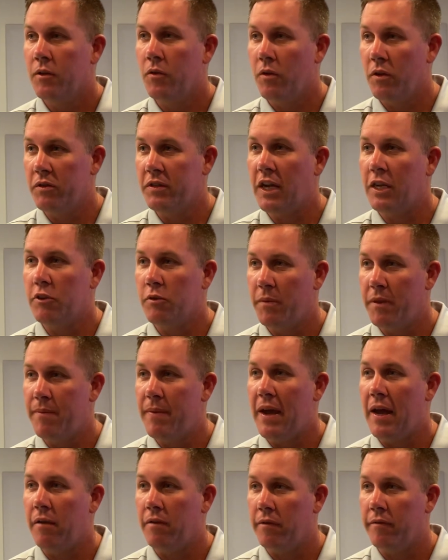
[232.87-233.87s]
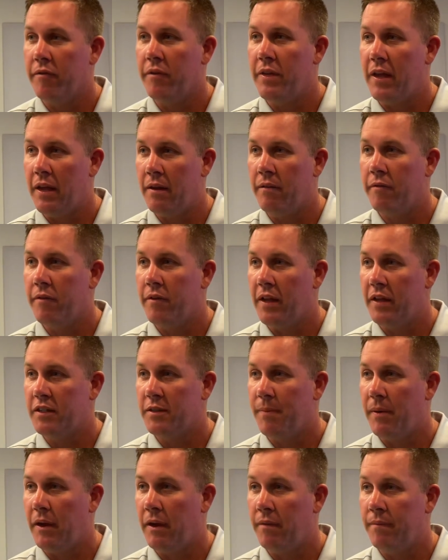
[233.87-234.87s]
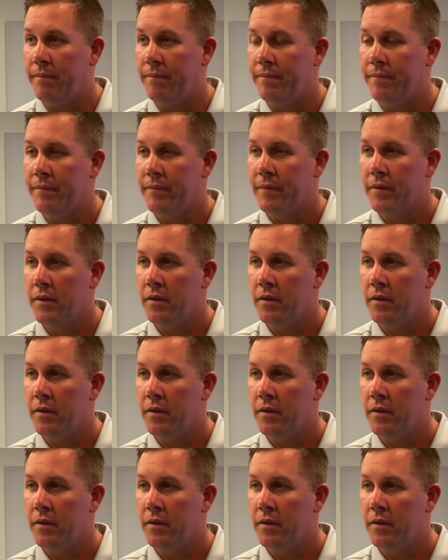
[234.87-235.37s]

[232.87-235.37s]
So those guys will be battling for that spot.